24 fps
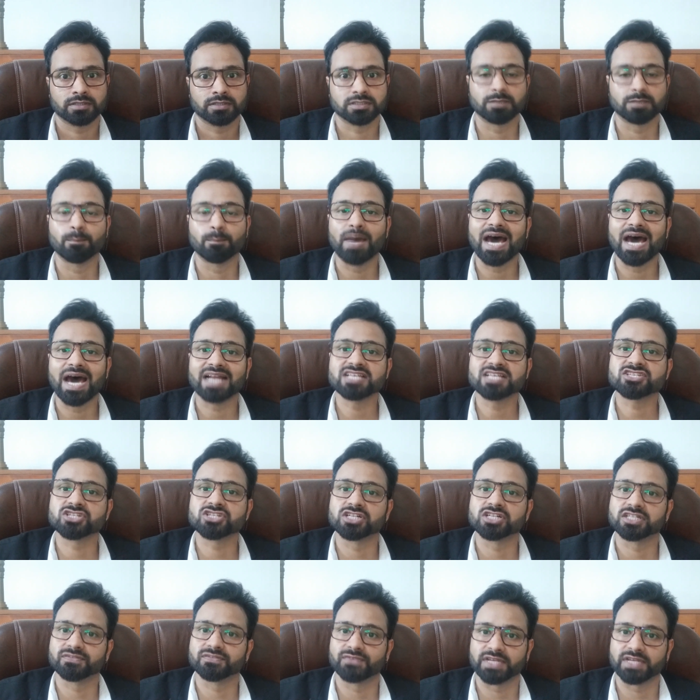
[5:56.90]
The marriage
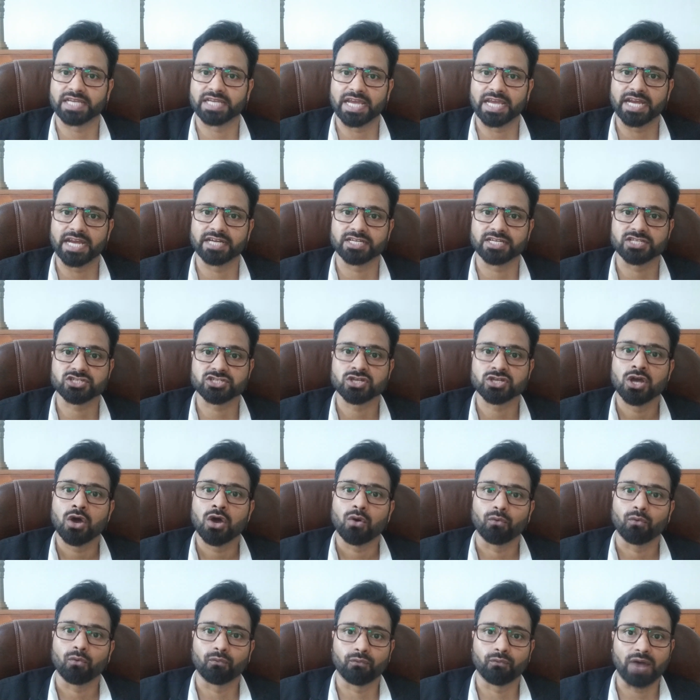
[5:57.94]
certificate
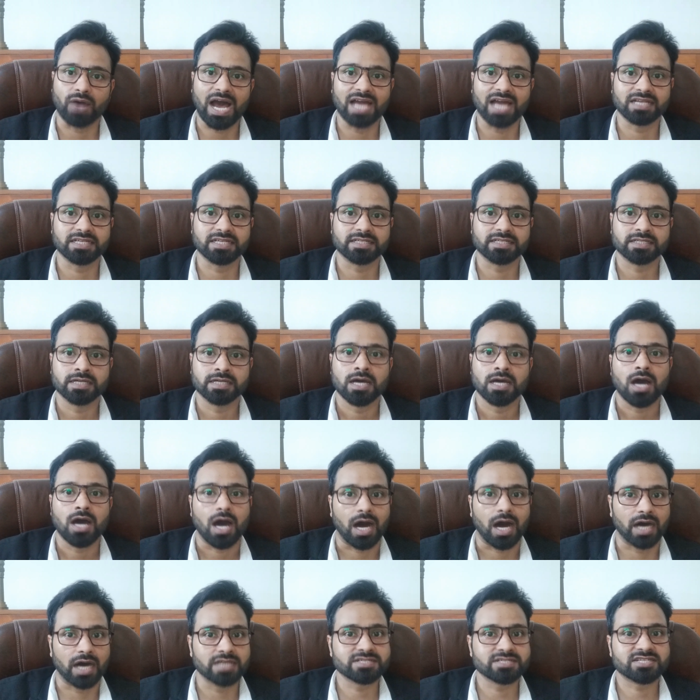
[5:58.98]
is valid
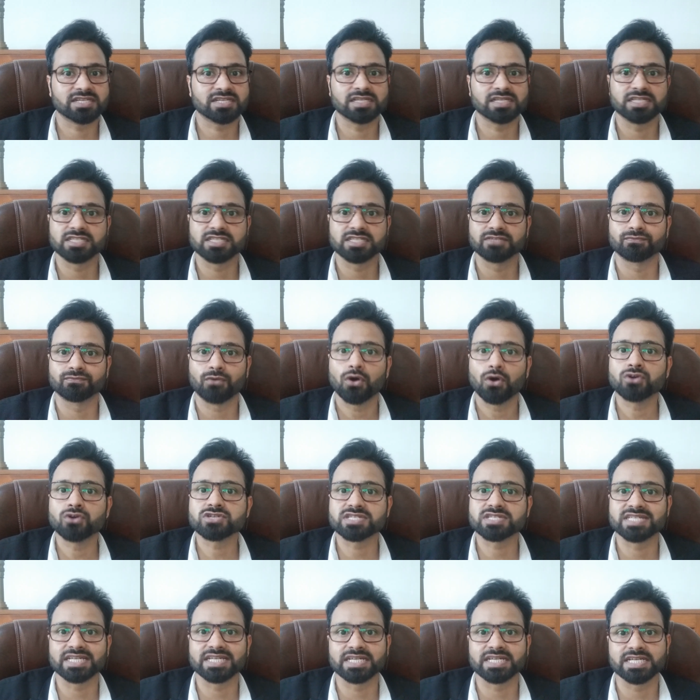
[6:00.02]
until a
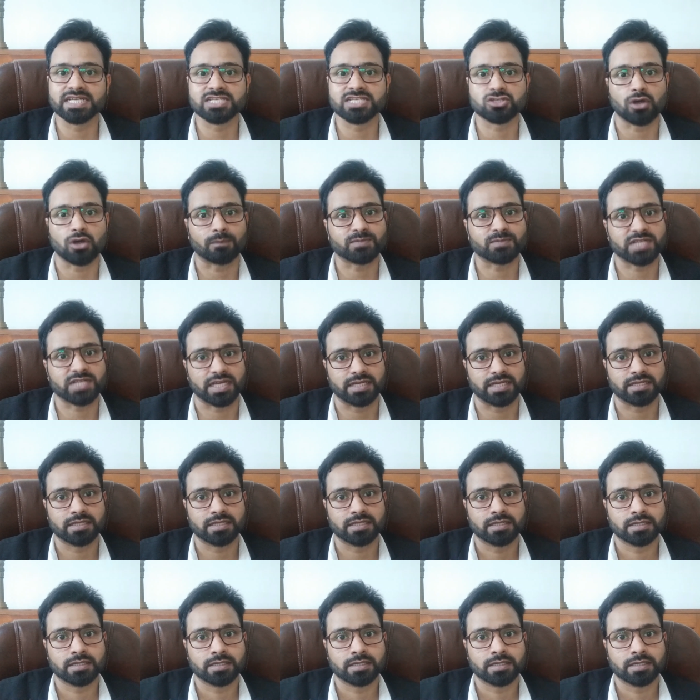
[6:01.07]
divorce decree is obtained.
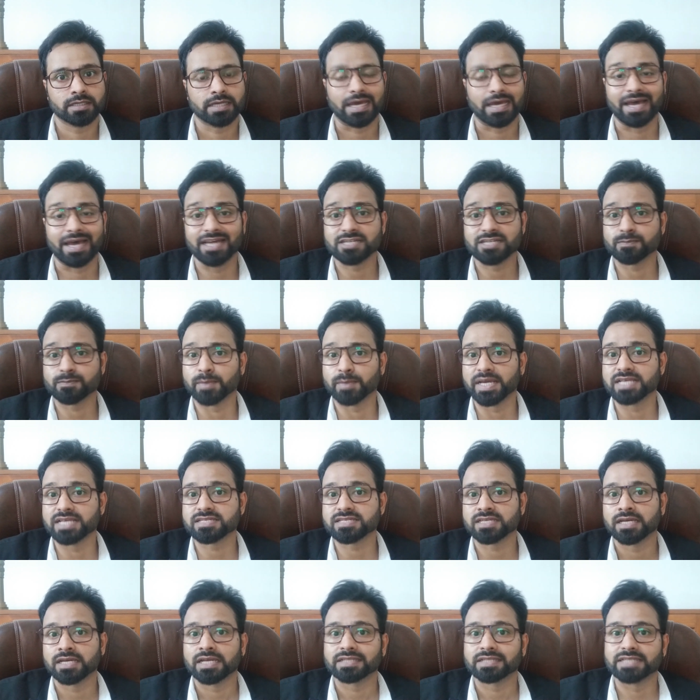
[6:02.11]
It
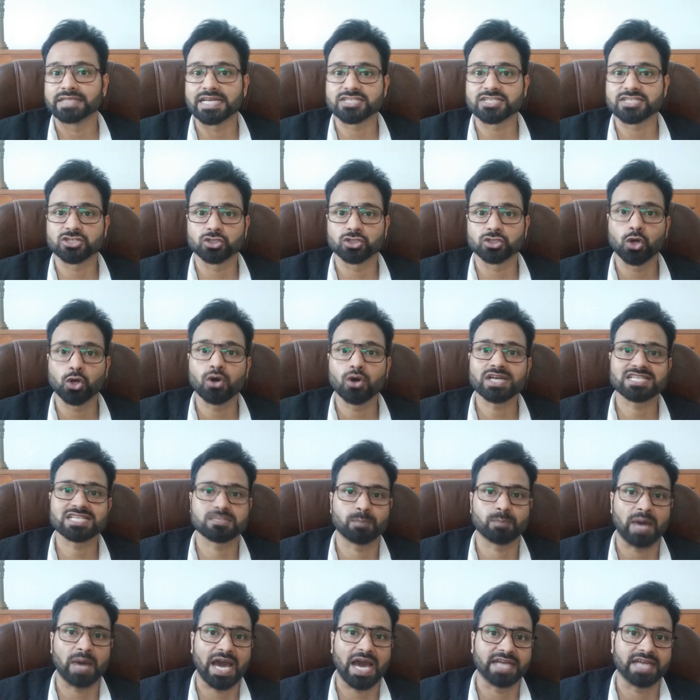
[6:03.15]
means there is no
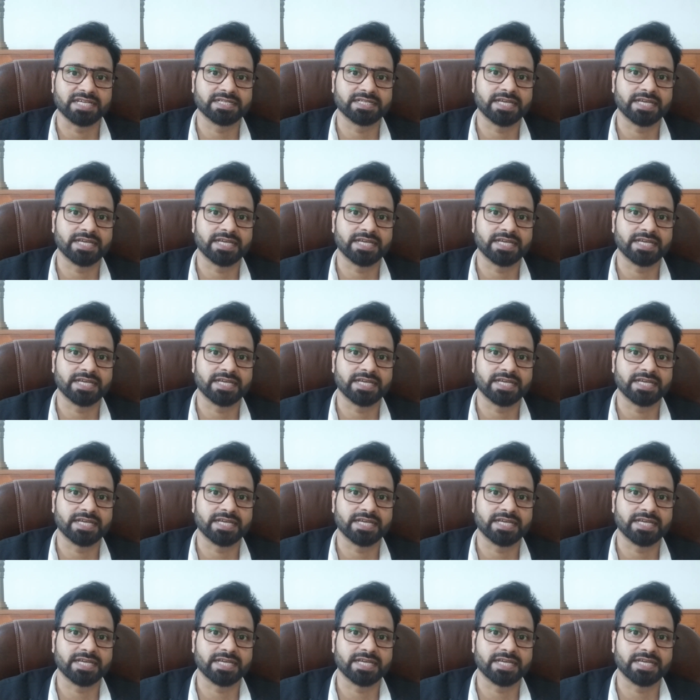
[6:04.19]
expiry